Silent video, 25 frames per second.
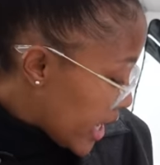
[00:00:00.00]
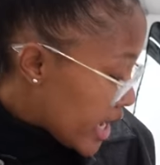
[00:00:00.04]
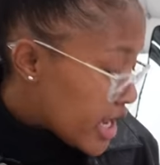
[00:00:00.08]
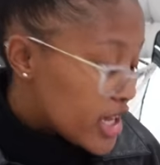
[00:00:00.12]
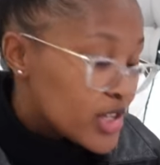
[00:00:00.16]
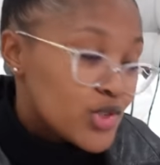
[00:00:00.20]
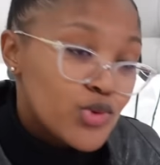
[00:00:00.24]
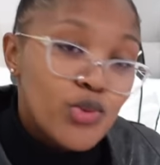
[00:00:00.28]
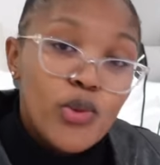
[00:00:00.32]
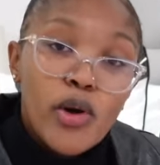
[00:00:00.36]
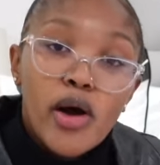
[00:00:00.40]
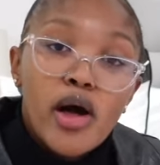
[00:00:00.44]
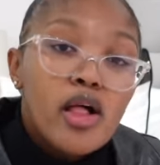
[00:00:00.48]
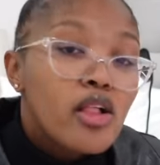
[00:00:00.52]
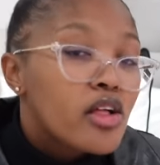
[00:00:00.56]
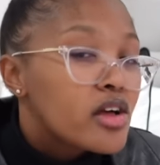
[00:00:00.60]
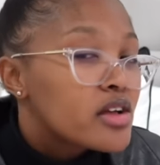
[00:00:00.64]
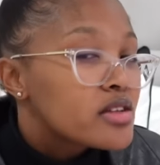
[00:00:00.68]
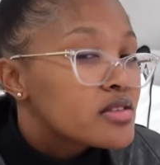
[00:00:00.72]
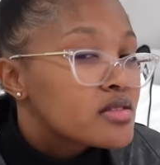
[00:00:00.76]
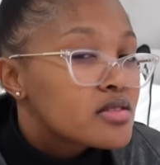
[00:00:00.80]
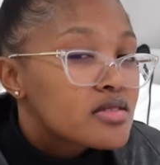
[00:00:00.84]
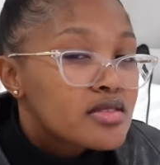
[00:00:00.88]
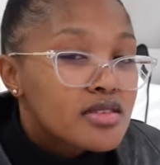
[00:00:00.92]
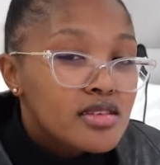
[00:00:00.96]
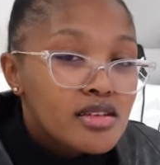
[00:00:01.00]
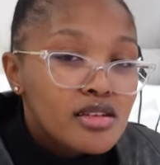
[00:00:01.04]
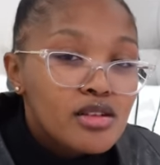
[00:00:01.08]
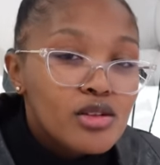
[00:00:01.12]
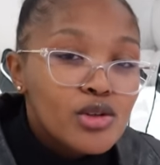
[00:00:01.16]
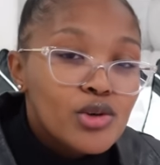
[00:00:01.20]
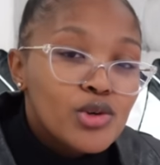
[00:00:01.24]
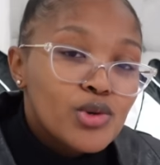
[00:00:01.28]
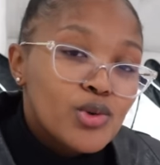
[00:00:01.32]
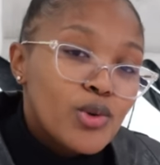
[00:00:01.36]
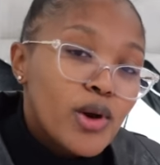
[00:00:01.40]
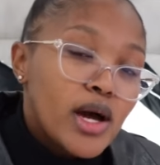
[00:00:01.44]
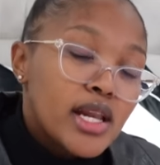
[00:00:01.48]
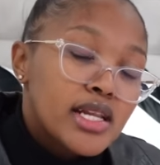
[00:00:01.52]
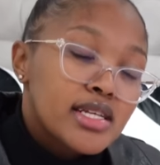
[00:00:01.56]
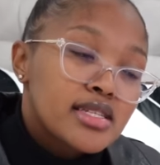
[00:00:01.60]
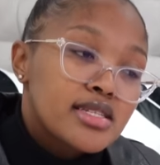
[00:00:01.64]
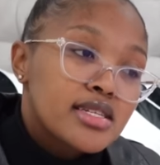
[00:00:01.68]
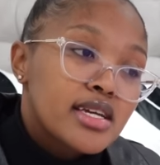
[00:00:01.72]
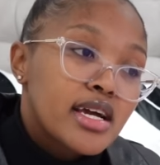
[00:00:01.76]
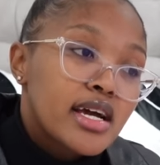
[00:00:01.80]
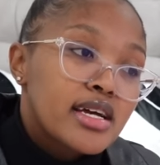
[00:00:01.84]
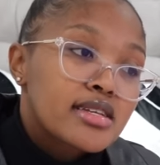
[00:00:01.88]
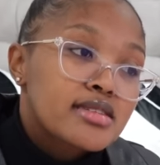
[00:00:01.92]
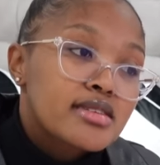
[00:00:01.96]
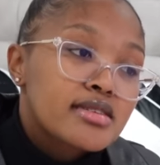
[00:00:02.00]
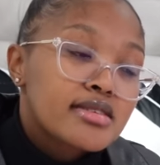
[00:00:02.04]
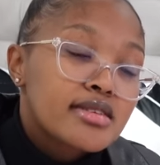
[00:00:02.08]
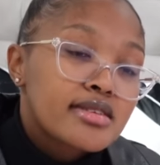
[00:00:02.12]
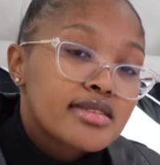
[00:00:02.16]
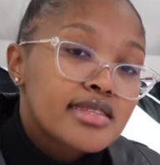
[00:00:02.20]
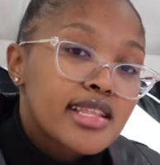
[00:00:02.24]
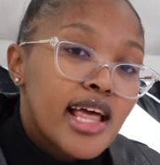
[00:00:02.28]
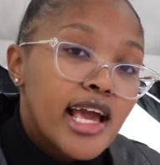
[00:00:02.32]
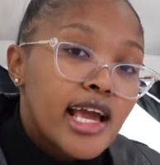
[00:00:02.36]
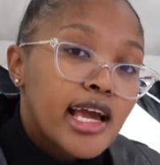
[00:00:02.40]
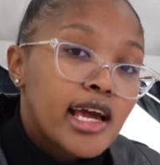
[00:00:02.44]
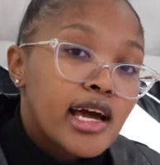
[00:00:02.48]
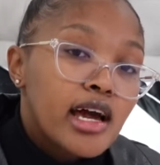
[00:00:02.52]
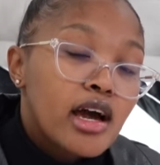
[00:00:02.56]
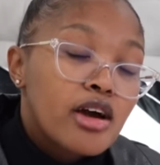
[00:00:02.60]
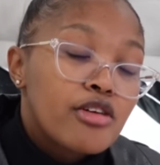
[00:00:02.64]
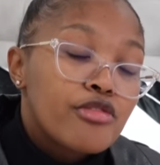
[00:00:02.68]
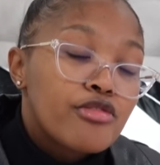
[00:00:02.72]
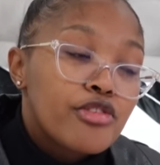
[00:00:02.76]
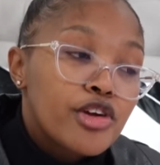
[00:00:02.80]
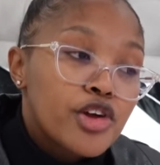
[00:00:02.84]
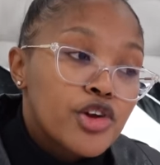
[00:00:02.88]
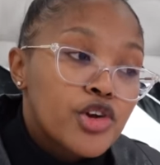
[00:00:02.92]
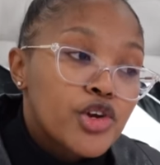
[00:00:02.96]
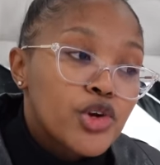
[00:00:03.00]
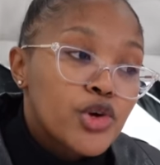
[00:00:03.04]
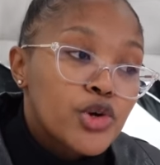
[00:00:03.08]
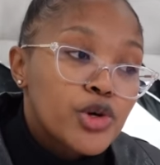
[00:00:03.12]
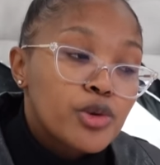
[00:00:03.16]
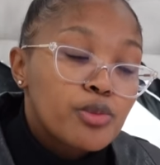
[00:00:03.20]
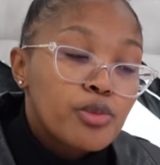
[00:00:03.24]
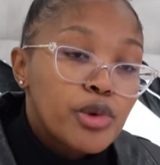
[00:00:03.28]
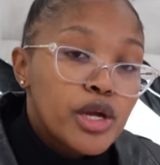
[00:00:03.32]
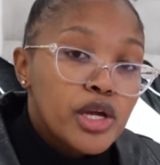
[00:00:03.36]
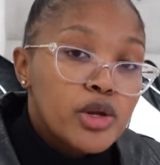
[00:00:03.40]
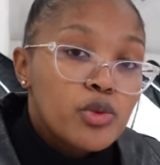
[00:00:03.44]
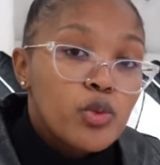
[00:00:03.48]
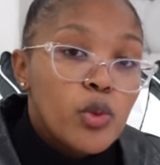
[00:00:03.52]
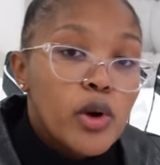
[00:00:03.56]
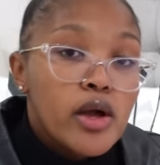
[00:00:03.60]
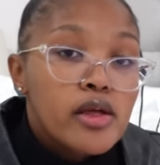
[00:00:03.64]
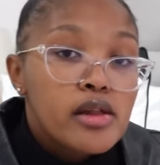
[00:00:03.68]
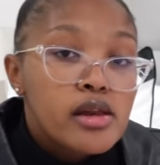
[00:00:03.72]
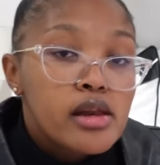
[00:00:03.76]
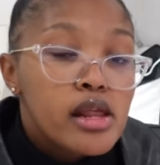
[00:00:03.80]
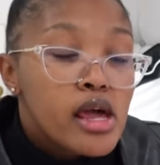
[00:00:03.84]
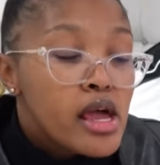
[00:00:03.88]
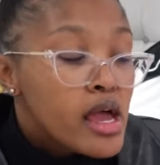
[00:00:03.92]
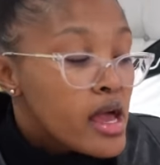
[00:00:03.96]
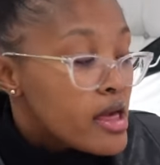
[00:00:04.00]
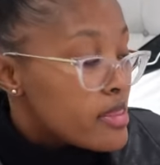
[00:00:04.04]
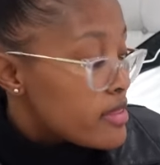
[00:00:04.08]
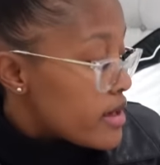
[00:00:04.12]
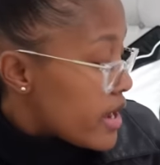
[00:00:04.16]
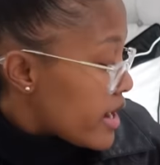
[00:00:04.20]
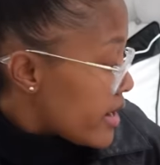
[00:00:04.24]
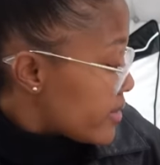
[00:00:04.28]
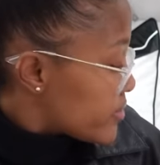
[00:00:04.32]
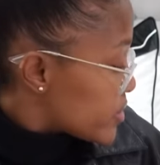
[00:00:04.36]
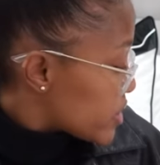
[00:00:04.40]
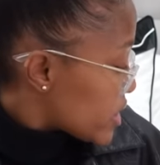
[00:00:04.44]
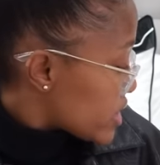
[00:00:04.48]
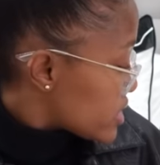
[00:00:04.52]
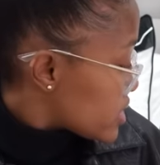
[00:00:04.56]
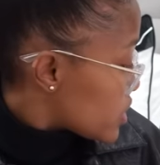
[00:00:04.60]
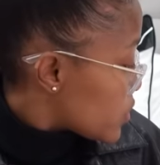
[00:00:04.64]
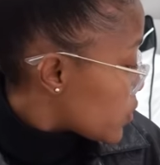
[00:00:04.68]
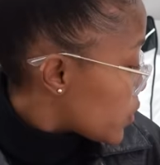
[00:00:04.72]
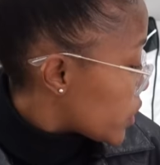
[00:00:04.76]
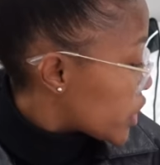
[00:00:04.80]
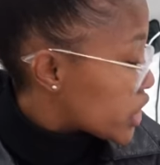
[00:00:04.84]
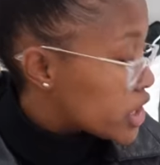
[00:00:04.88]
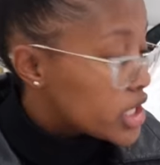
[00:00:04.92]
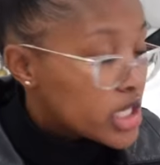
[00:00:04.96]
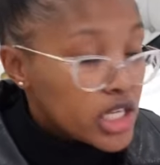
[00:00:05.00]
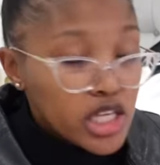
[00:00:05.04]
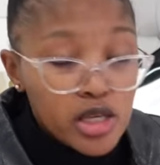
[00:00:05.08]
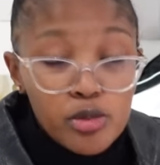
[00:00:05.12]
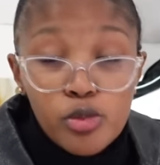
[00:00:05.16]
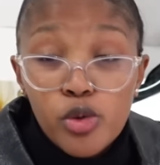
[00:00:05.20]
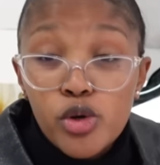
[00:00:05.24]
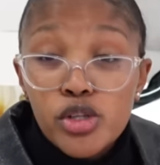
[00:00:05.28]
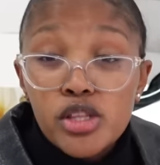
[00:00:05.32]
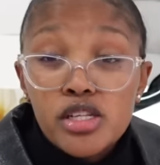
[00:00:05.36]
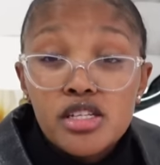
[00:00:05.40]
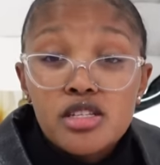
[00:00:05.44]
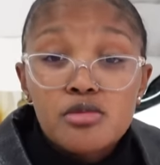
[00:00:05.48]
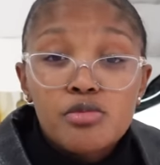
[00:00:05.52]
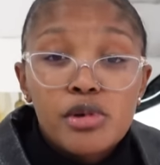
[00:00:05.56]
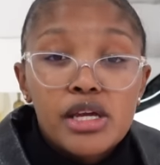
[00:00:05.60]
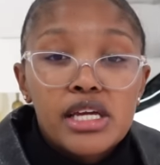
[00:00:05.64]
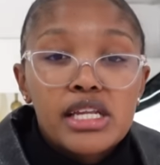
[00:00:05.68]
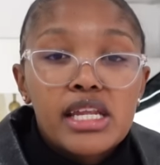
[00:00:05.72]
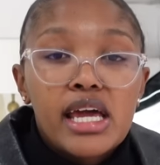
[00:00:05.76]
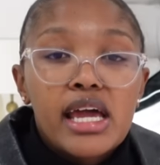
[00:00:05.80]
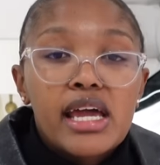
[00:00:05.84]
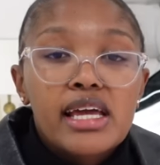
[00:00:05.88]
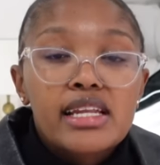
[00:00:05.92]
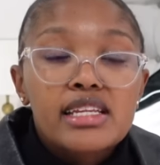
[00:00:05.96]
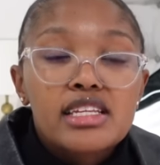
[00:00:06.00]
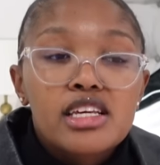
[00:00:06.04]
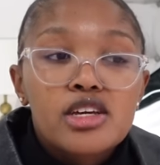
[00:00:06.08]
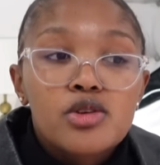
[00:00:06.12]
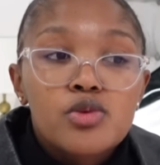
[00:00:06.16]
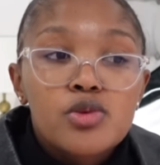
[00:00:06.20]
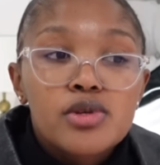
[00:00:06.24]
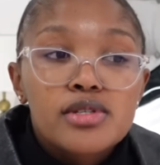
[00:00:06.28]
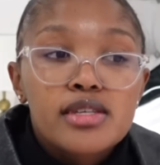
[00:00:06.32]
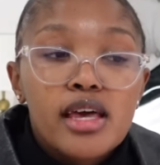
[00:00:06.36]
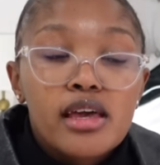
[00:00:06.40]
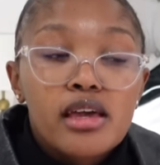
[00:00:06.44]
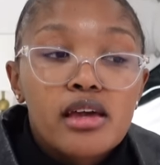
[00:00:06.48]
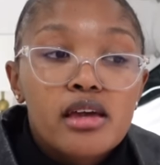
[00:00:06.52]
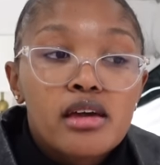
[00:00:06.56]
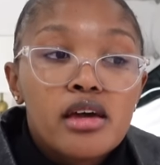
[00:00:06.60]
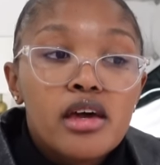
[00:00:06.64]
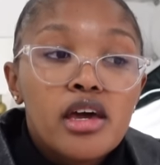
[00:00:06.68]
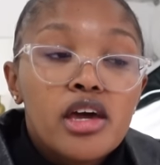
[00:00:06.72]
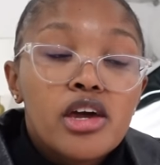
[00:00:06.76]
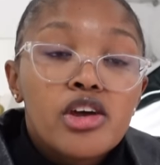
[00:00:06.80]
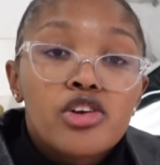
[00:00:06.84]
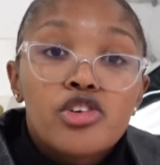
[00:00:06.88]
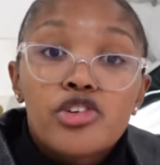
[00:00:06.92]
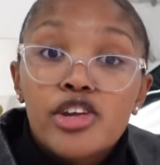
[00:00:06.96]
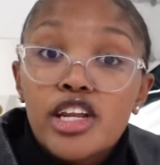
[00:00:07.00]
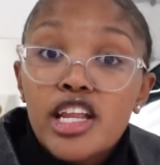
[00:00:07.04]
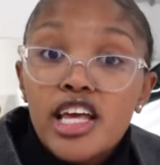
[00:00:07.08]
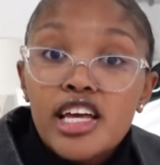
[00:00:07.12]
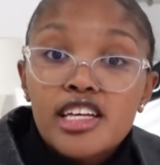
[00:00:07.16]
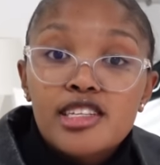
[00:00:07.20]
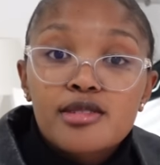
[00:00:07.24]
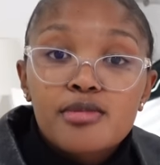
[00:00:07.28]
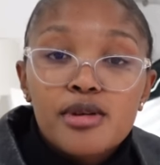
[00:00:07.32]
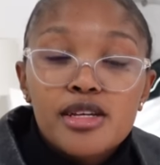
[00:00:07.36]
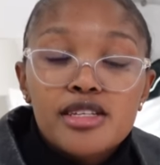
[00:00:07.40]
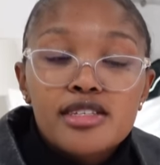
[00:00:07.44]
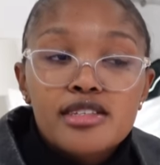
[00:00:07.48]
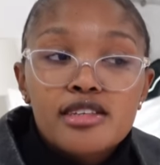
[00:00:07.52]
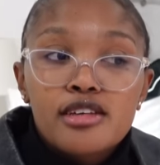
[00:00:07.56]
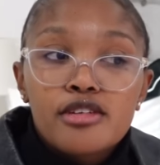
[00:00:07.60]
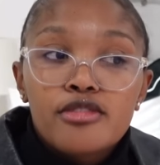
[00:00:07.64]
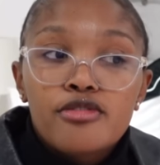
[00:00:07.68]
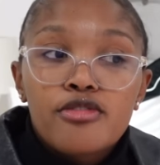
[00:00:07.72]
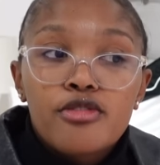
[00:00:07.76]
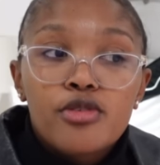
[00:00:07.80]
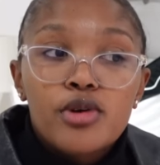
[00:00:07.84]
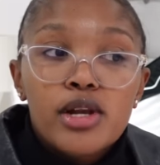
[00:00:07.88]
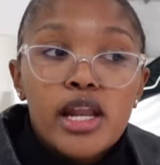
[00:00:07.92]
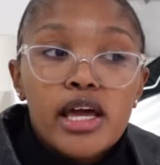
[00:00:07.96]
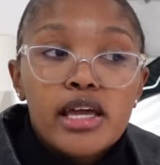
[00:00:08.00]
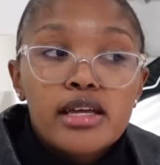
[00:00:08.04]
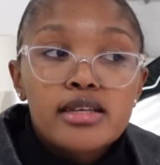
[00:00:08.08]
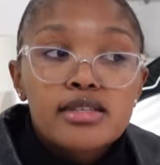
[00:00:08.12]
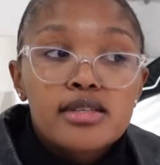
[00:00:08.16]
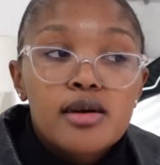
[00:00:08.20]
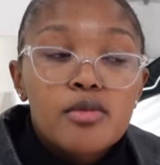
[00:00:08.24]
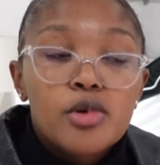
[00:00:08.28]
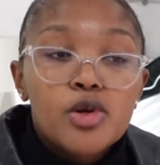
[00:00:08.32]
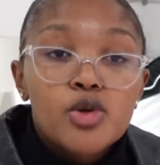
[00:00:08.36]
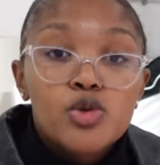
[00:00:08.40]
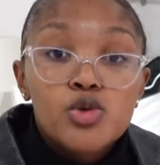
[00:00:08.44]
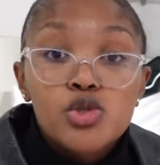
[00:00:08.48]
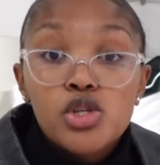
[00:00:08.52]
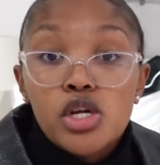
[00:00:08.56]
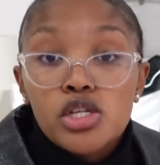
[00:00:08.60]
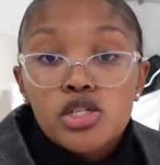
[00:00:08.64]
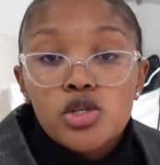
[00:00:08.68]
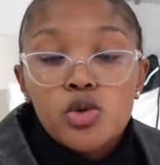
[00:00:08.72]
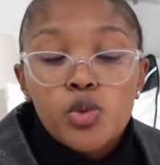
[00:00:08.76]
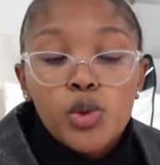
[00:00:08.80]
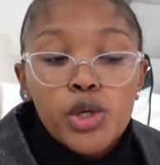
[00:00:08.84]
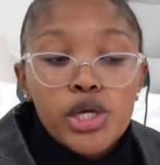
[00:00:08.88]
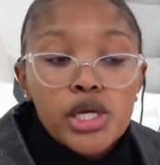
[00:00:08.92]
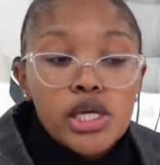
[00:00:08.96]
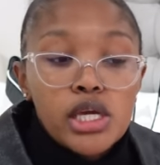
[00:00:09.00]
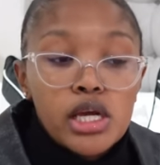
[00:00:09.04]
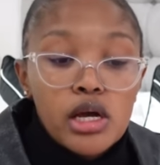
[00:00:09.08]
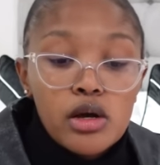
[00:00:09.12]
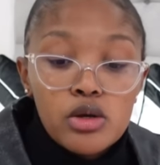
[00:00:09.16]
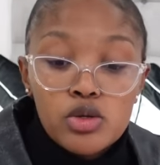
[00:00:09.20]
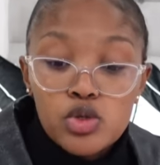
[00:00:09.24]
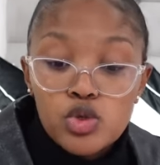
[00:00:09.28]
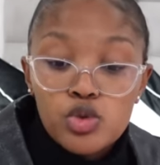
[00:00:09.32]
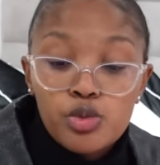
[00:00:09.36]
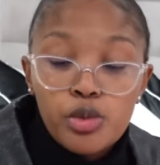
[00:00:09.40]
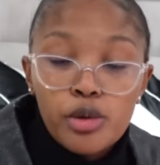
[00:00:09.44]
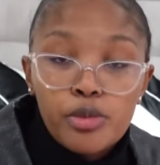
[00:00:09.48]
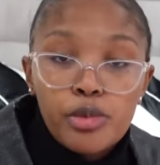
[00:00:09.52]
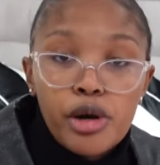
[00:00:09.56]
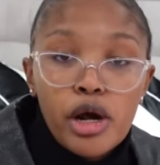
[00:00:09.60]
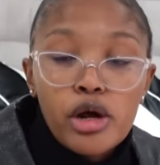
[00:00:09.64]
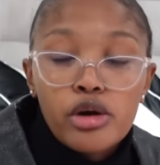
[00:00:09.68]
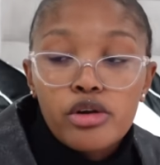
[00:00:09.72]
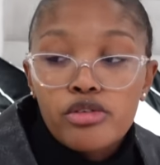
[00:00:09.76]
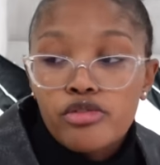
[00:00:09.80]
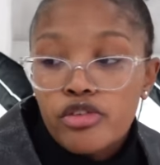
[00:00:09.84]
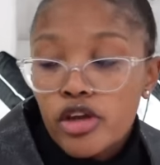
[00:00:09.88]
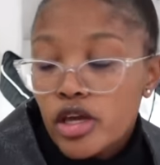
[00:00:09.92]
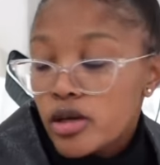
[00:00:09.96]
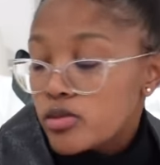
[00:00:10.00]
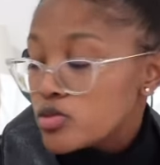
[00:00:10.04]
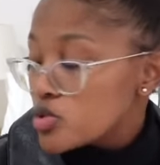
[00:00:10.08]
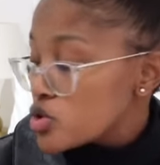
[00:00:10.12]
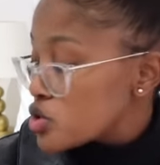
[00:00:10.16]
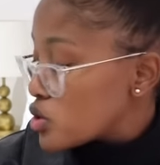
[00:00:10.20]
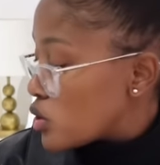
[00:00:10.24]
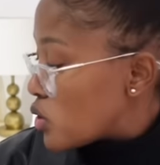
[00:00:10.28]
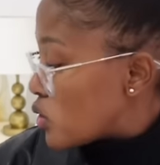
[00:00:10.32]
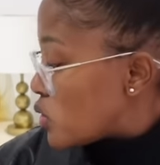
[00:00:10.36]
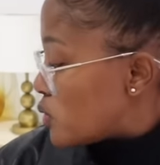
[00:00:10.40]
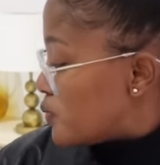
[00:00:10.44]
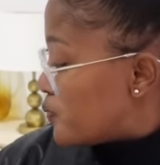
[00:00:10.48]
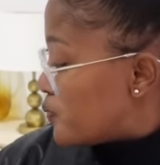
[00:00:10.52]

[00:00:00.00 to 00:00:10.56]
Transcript: as well it's still good quality guys this is like a very good bed when the hub started working he bought this bed and it was like really expensive for like someone who started working i was super proud of him so